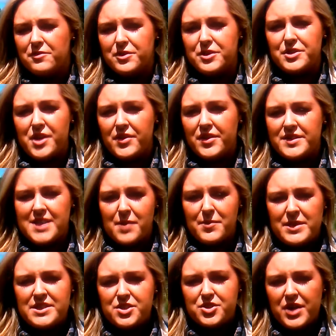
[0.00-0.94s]
for another
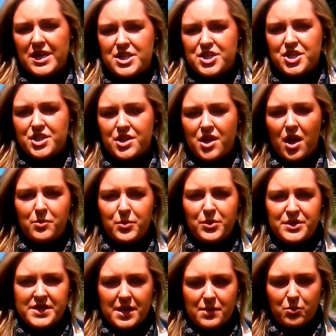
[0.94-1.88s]
demonstration
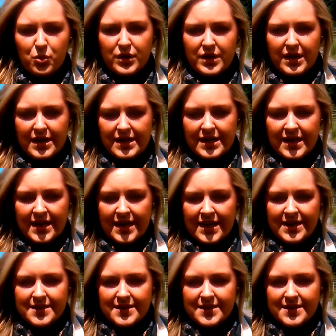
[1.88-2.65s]
on Monday morning.